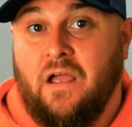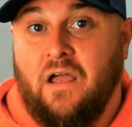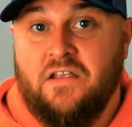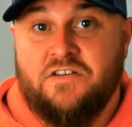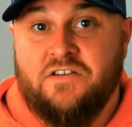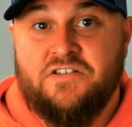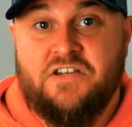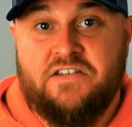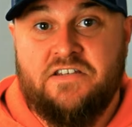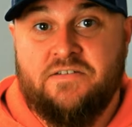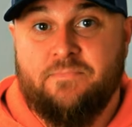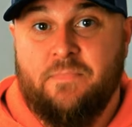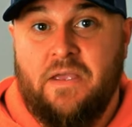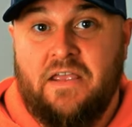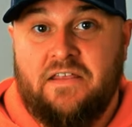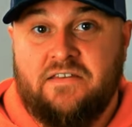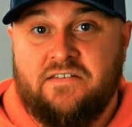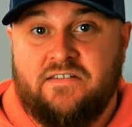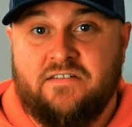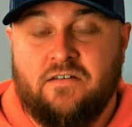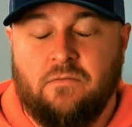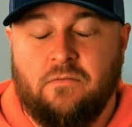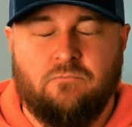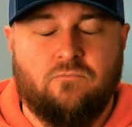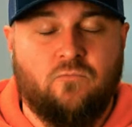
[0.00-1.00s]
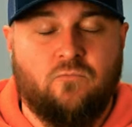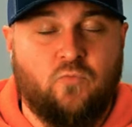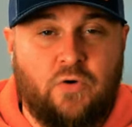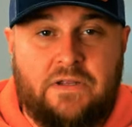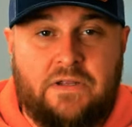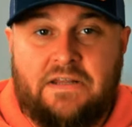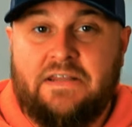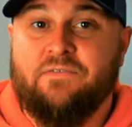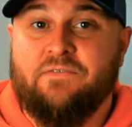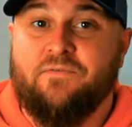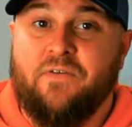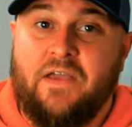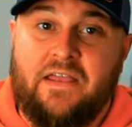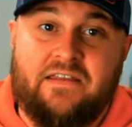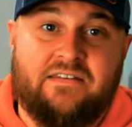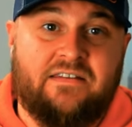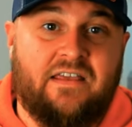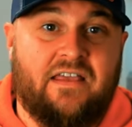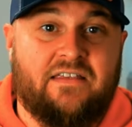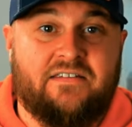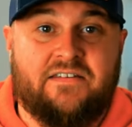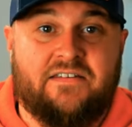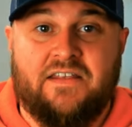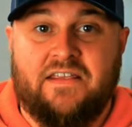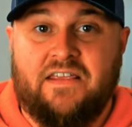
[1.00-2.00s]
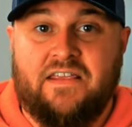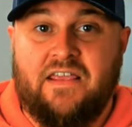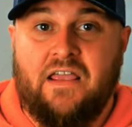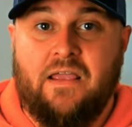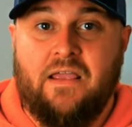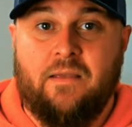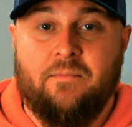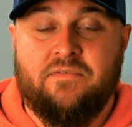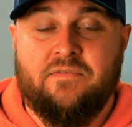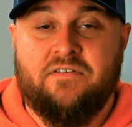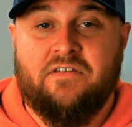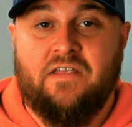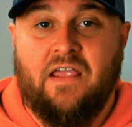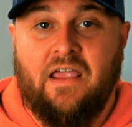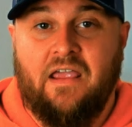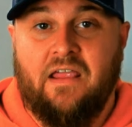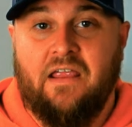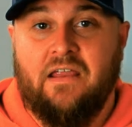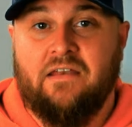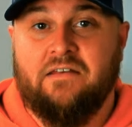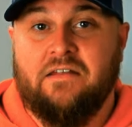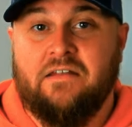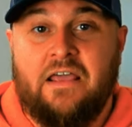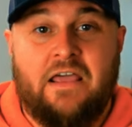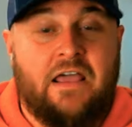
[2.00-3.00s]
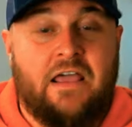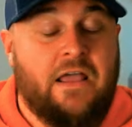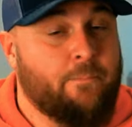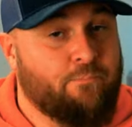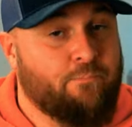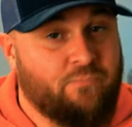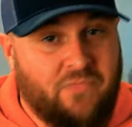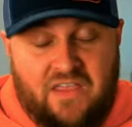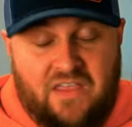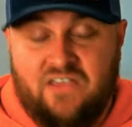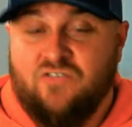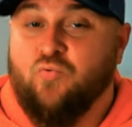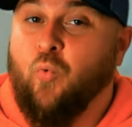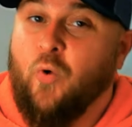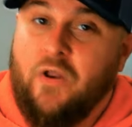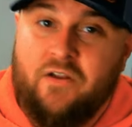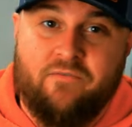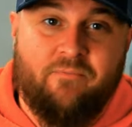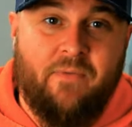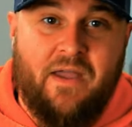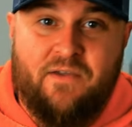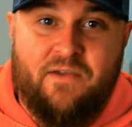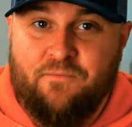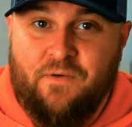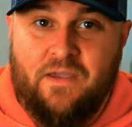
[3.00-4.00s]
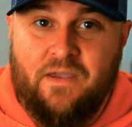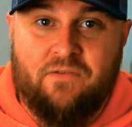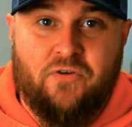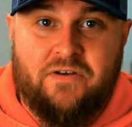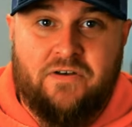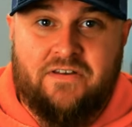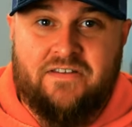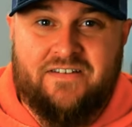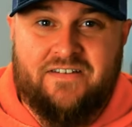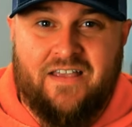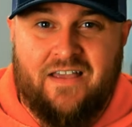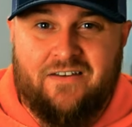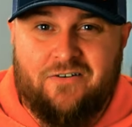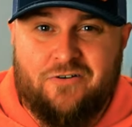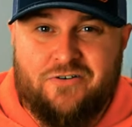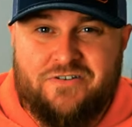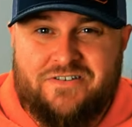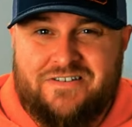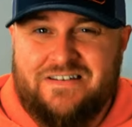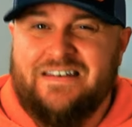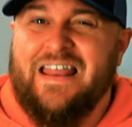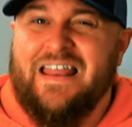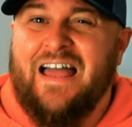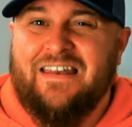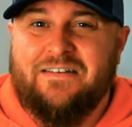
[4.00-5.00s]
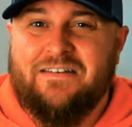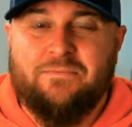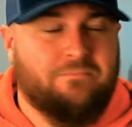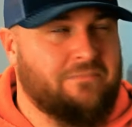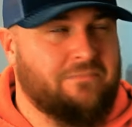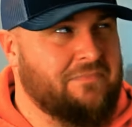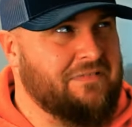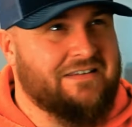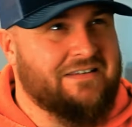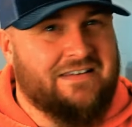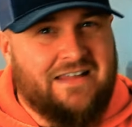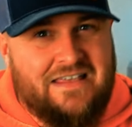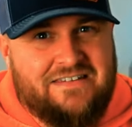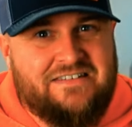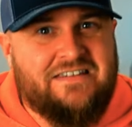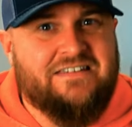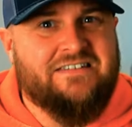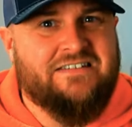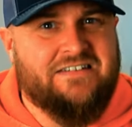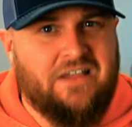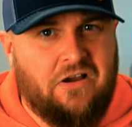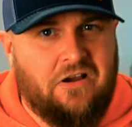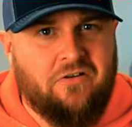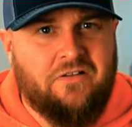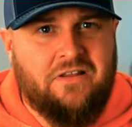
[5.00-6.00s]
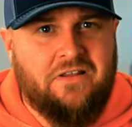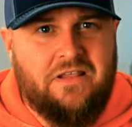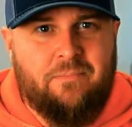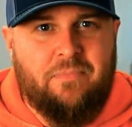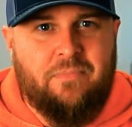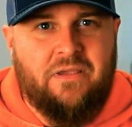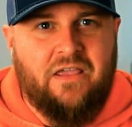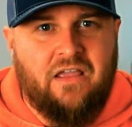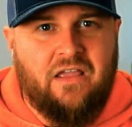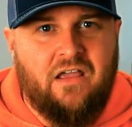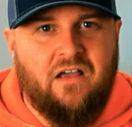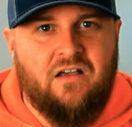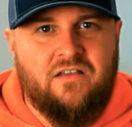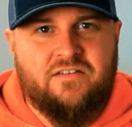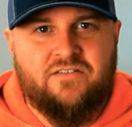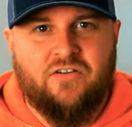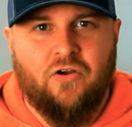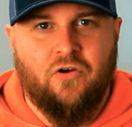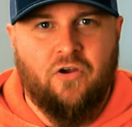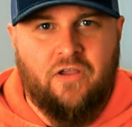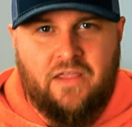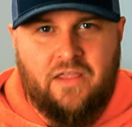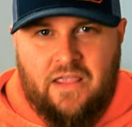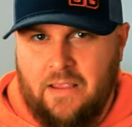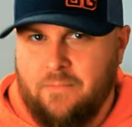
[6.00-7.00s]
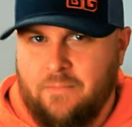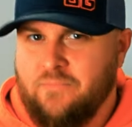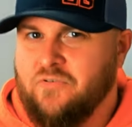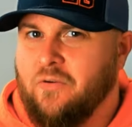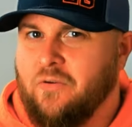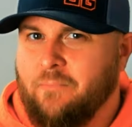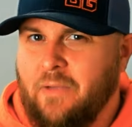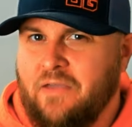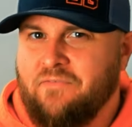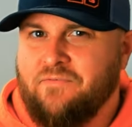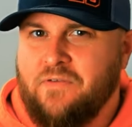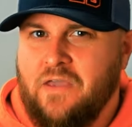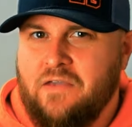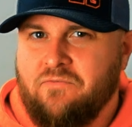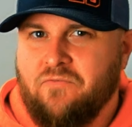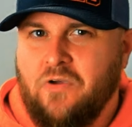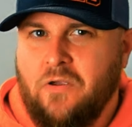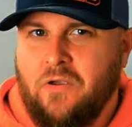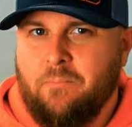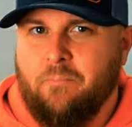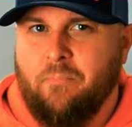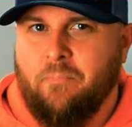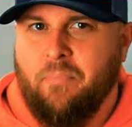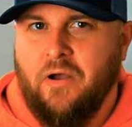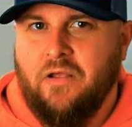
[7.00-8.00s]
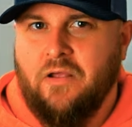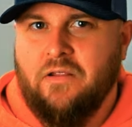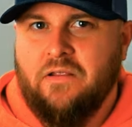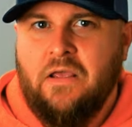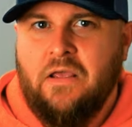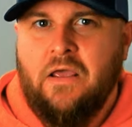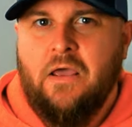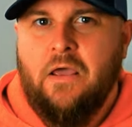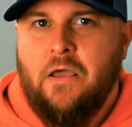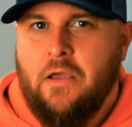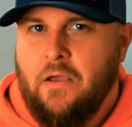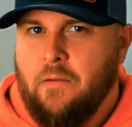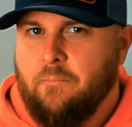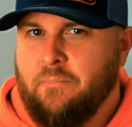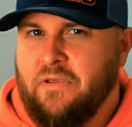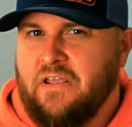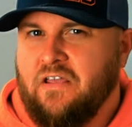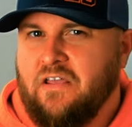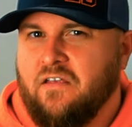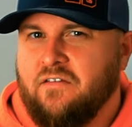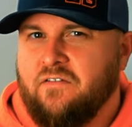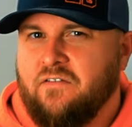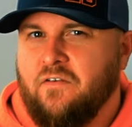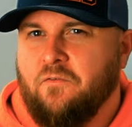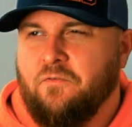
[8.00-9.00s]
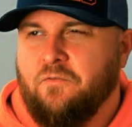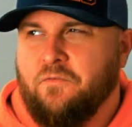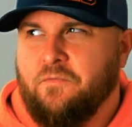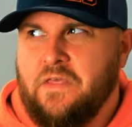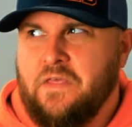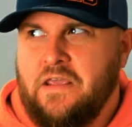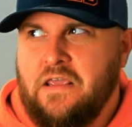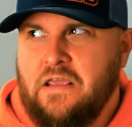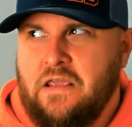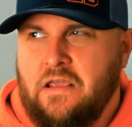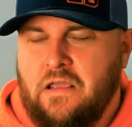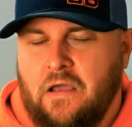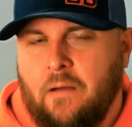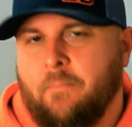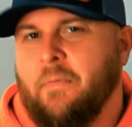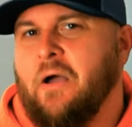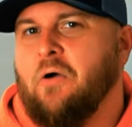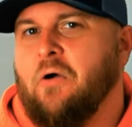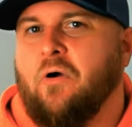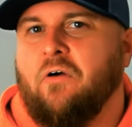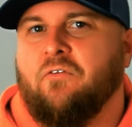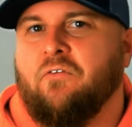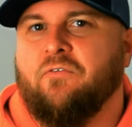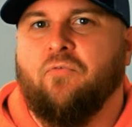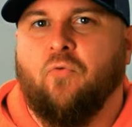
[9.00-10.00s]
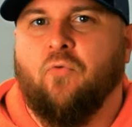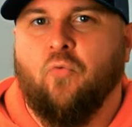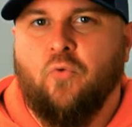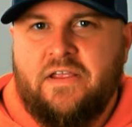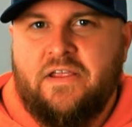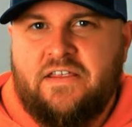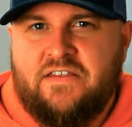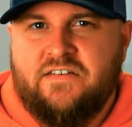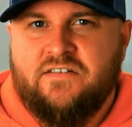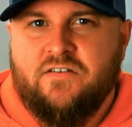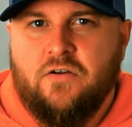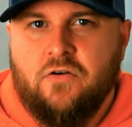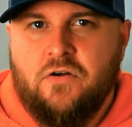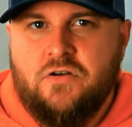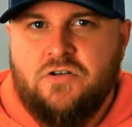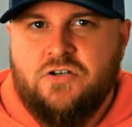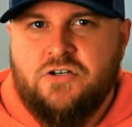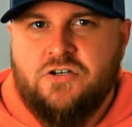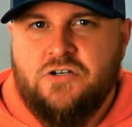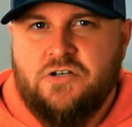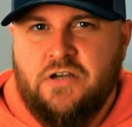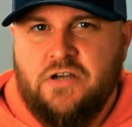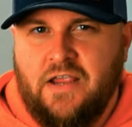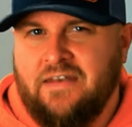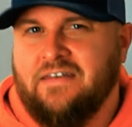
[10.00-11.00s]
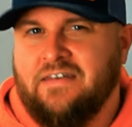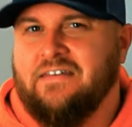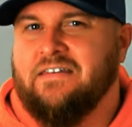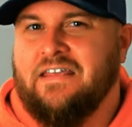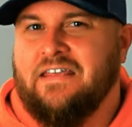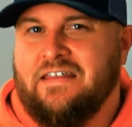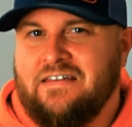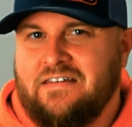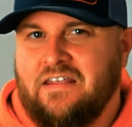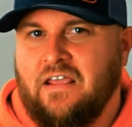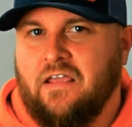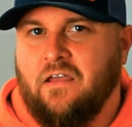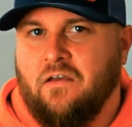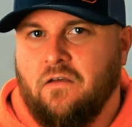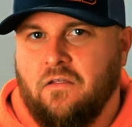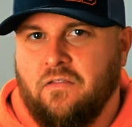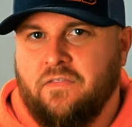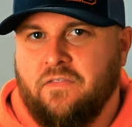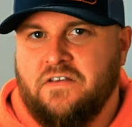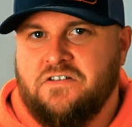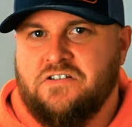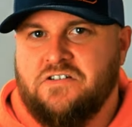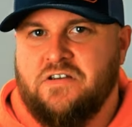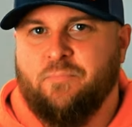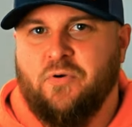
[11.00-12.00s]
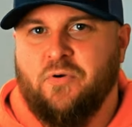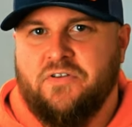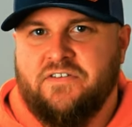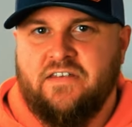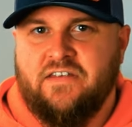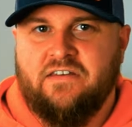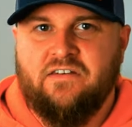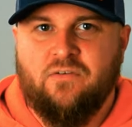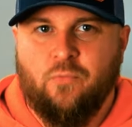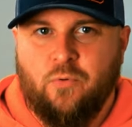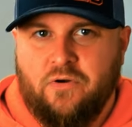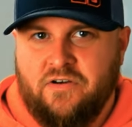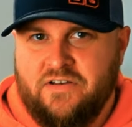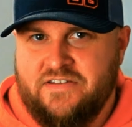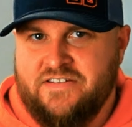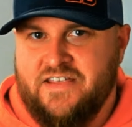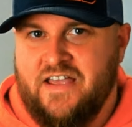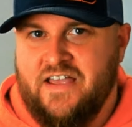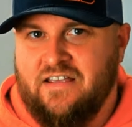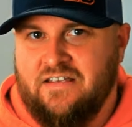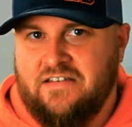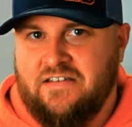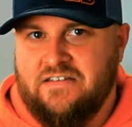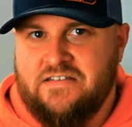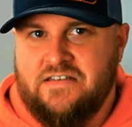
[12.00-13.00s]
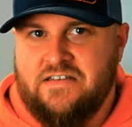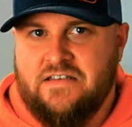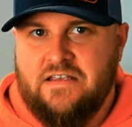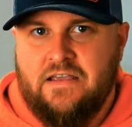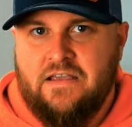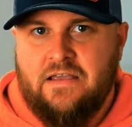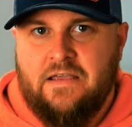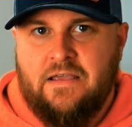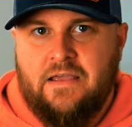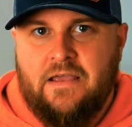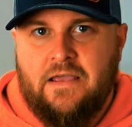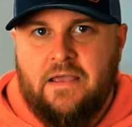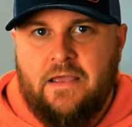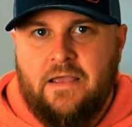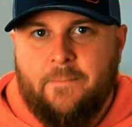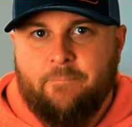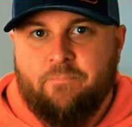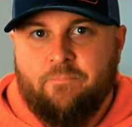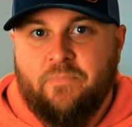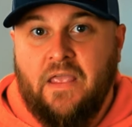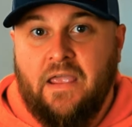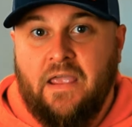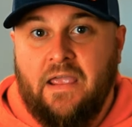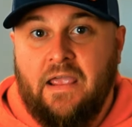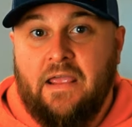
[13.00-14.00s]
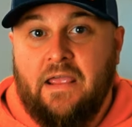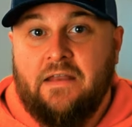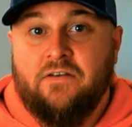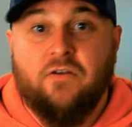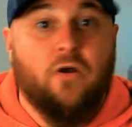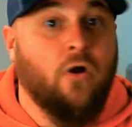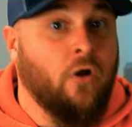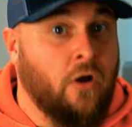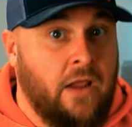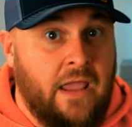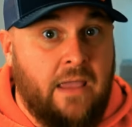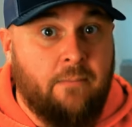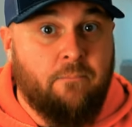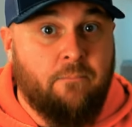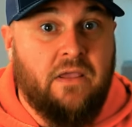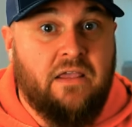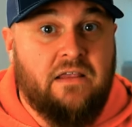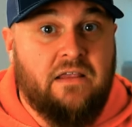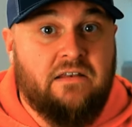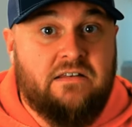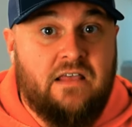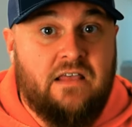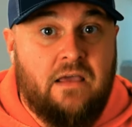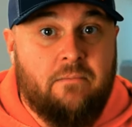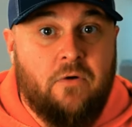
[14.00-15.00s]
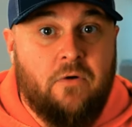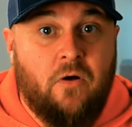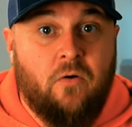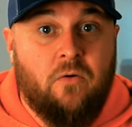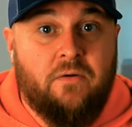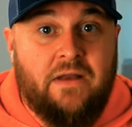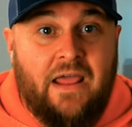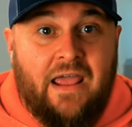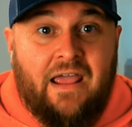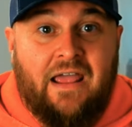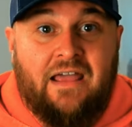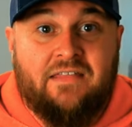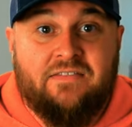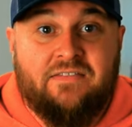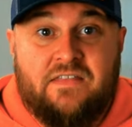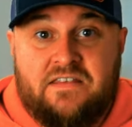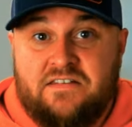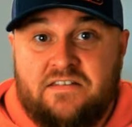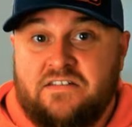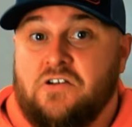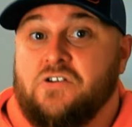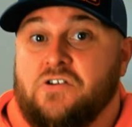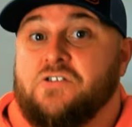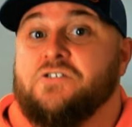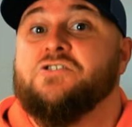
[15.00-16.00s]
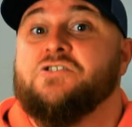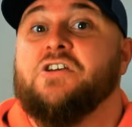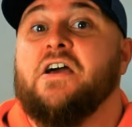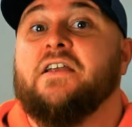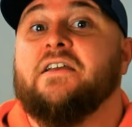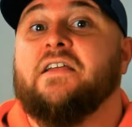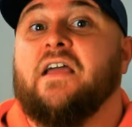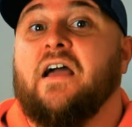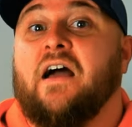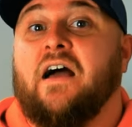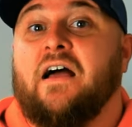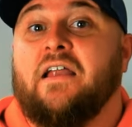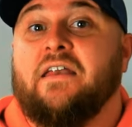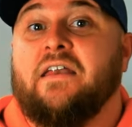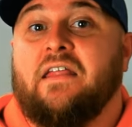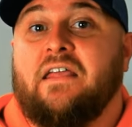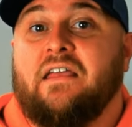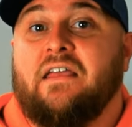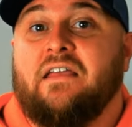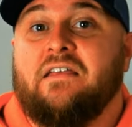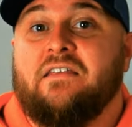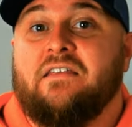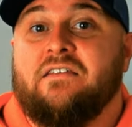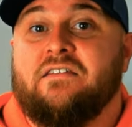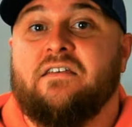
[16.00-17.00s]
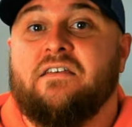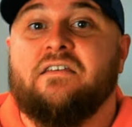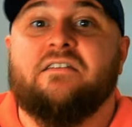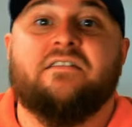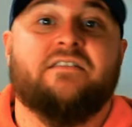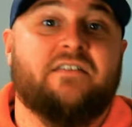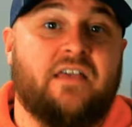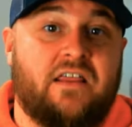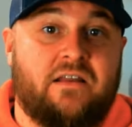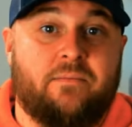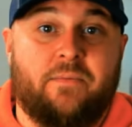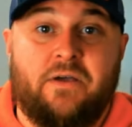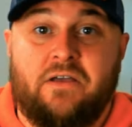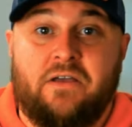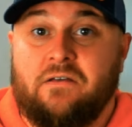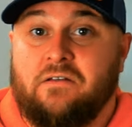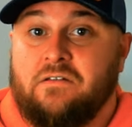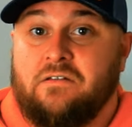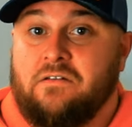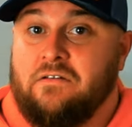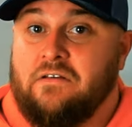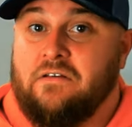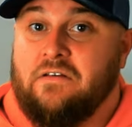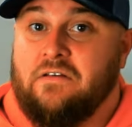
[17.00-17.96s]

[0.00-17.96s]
She's made some really fantastic games and is one of my favorite designers, not necessarily because her games are my favorite, but because of the amount of research and detail that she puts into her designs. And her game being demoed at this year's Gen Con is Sanibel.